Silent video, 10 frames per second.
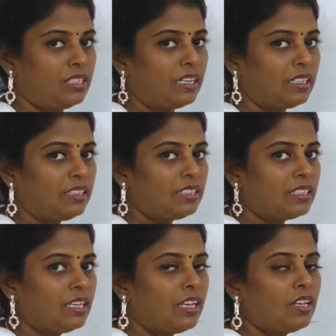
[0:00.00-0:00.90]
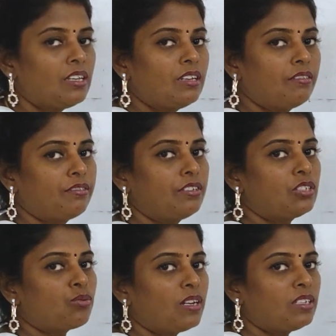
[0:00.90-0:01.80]
That is,
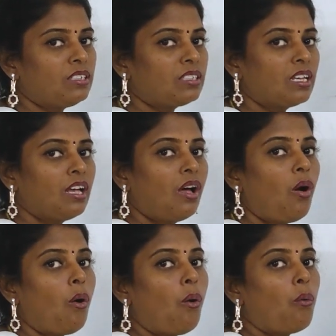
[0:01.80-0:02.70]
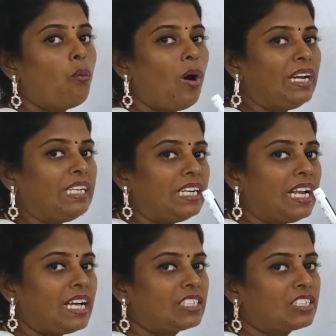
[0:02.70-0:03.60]
first one is one
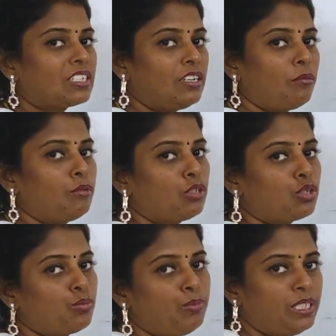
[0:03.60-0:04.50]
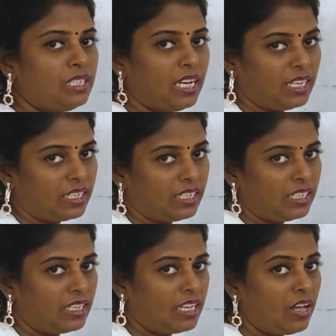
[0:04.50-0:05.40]
natural number should be there,
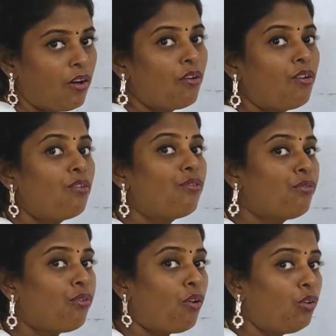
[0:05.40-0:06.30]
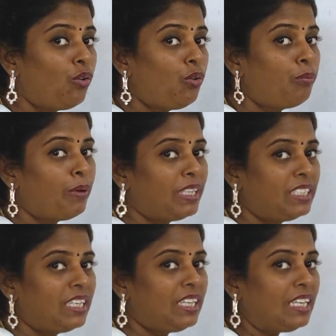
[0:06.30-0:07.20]
followed by
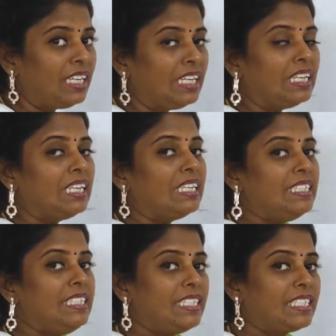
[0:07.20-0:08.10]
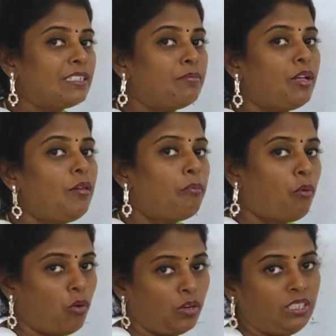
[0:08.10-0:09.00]
the decimal
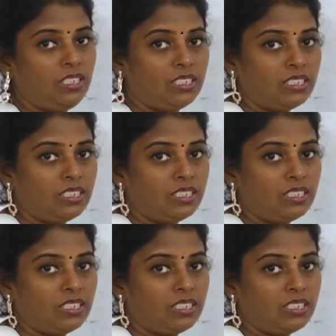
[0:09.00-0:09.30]
point.